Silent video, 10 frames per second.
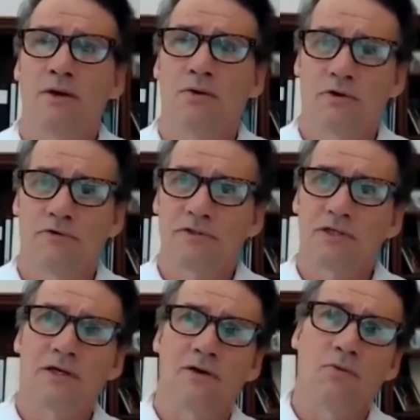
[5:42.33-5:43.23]
or if it's
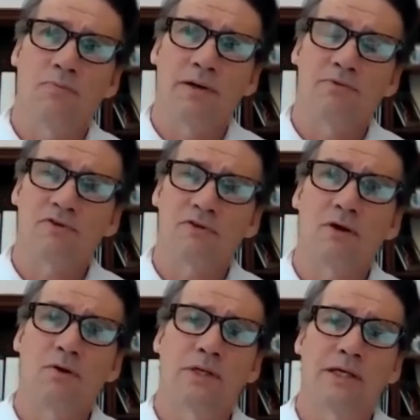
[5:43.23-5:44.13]
going to open up
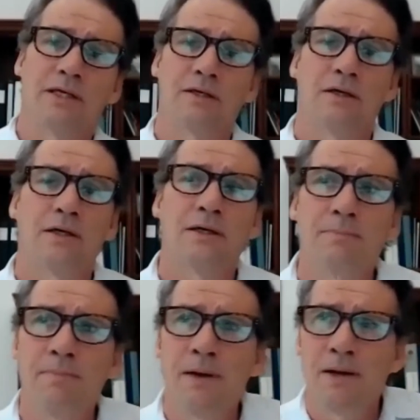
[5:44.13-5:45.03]
slowly
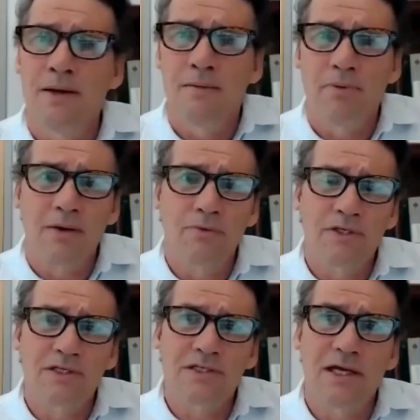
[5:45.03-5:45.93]
um, but i
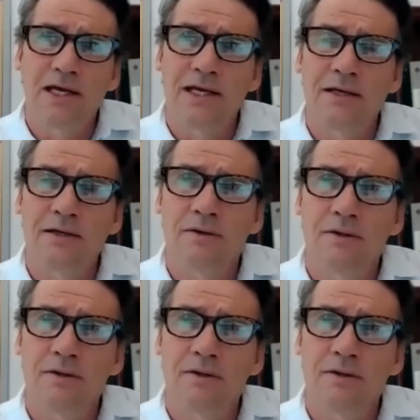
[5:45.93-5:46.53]
would say